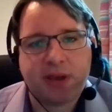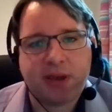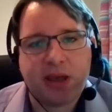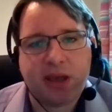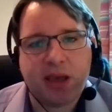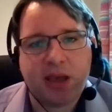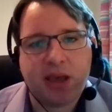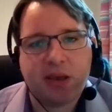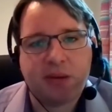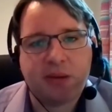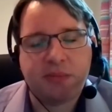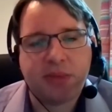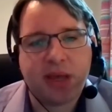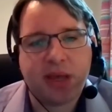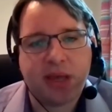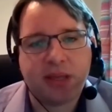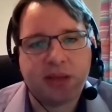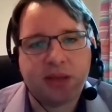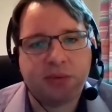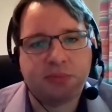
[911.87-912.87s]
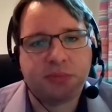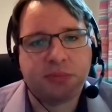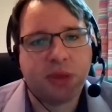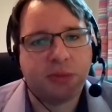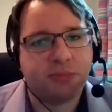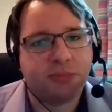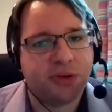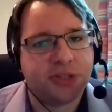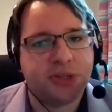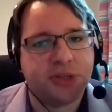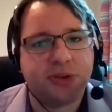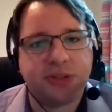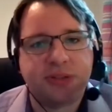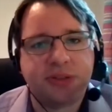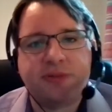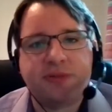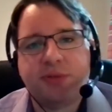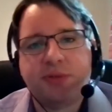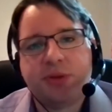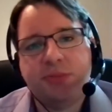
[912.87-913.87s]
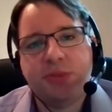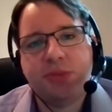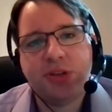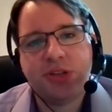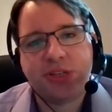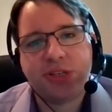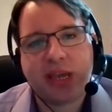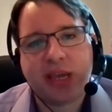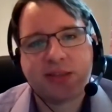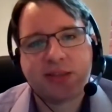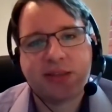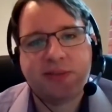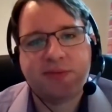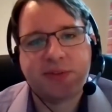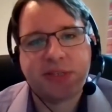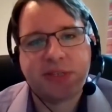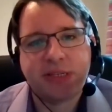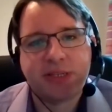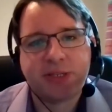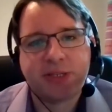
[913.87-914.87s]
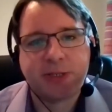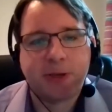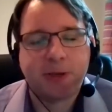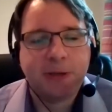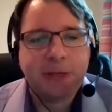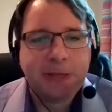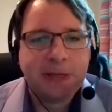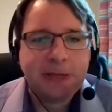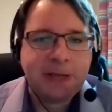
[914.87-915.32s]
and they're putting on different community activities. So